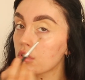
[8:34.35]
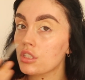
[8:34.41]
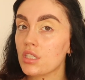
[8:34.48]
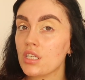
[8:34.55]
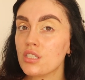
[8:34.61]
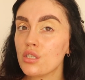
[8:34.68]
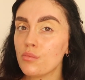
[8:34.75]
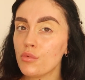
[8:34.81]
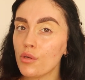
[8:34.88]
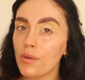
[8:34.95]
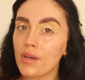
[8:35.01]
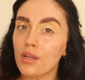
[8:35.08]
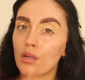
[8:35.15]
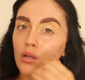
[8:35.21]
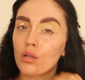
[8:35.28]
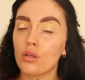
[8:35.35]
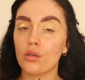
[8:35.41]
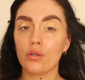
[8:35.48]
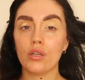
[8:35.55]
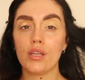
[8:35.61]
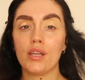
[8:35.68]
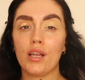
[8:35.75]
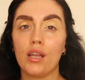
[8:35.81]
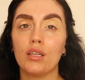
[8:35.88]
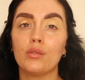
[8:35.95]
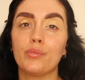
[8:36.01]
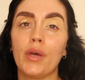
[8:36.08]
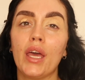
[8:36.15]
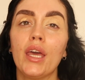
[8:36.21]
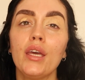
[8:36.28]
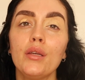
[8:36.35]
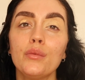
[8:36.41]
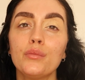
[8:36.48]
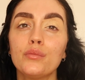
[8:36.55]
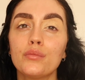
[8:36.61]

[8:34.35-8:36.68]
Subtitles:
Should I zoom you in all in a little bit?